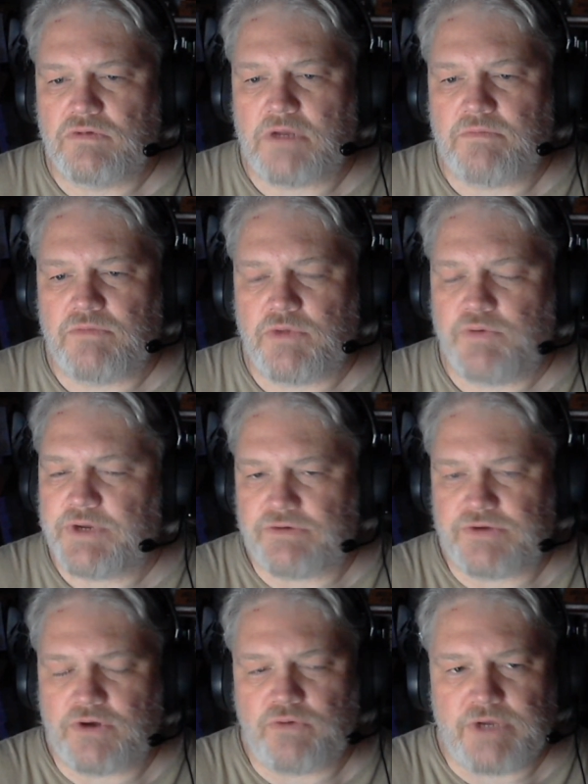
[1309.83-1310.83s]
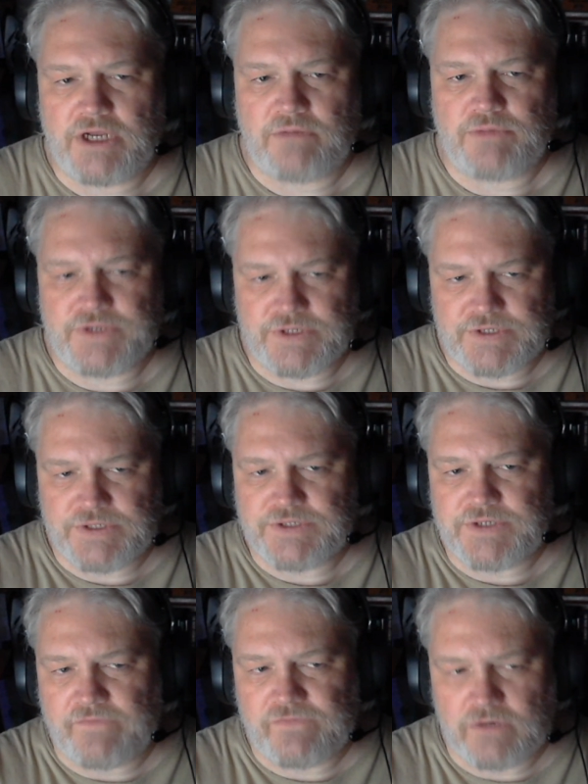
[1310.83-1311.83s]
but we don't know when. But this is
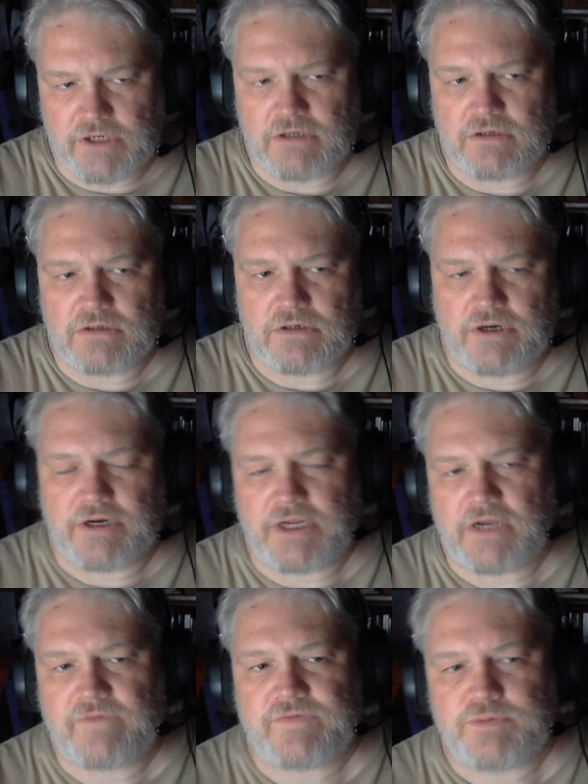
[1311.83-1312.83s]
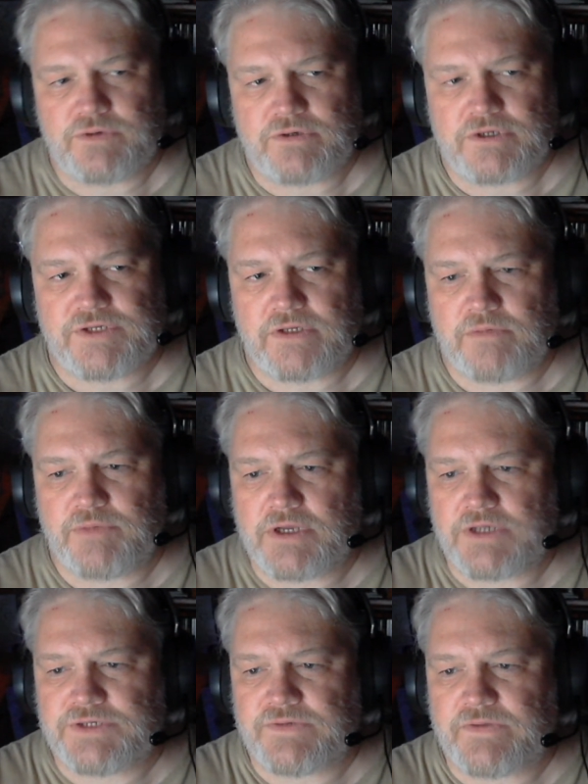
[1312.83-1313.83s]
definitely you're gonna have to put her to sleep
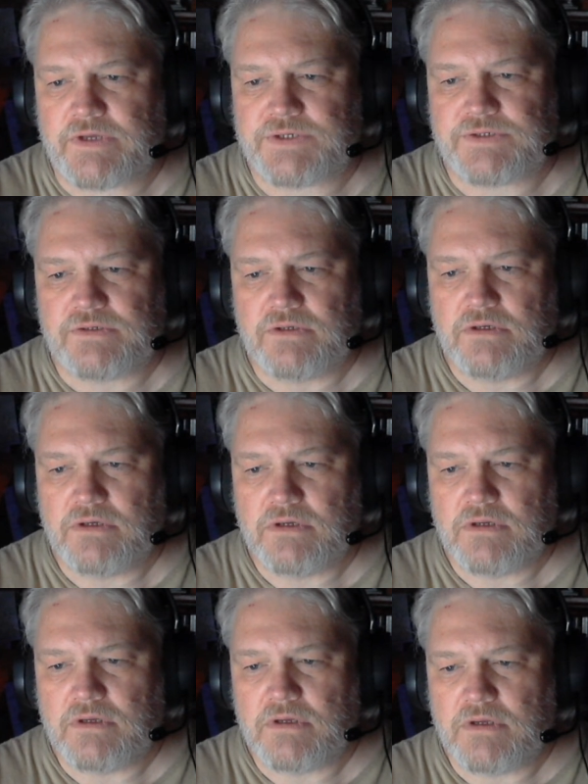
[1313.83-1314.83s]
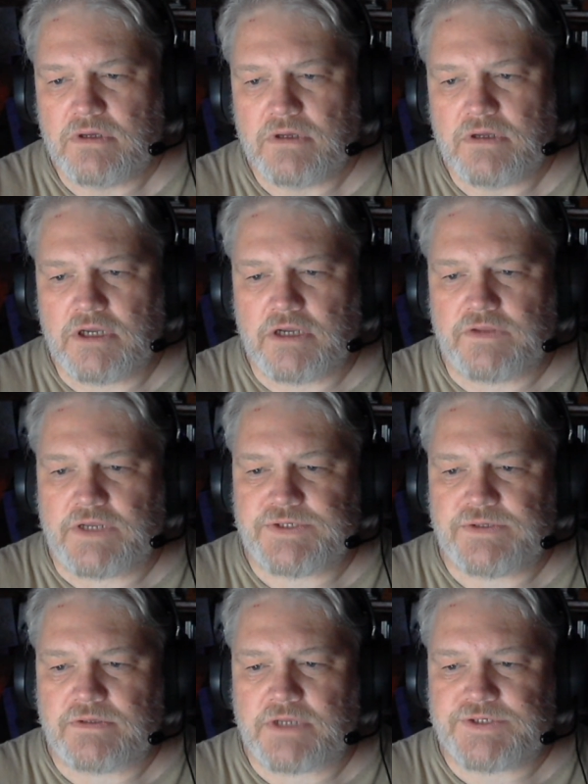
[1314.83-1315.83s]
because of this, and
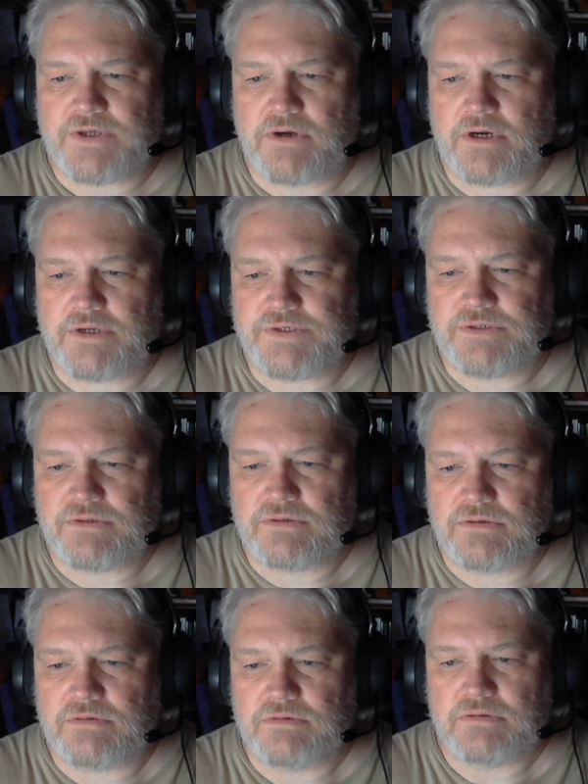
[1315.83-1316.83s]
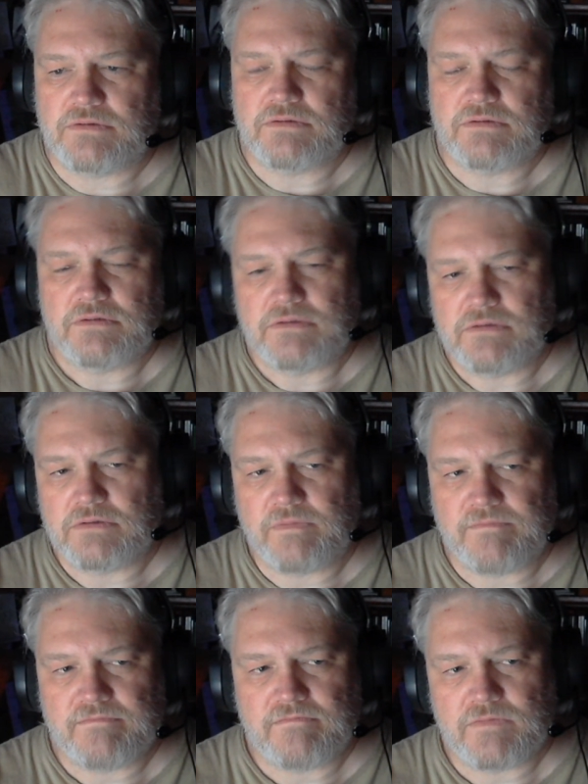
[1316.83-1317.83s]
that's hard to
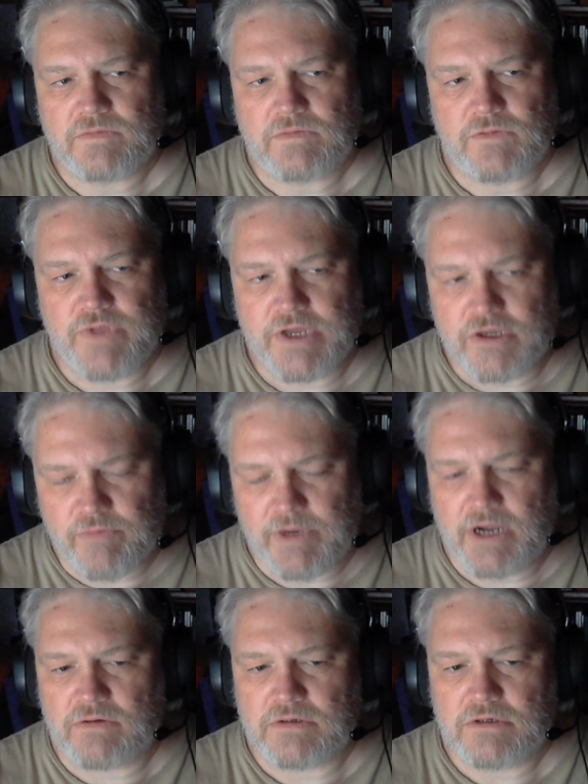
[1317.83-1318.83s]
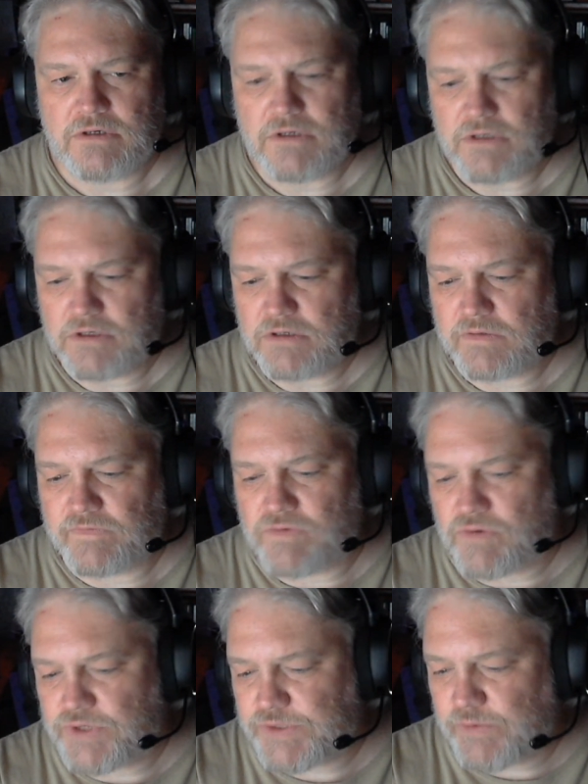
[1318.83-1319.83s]
think about. Of course, we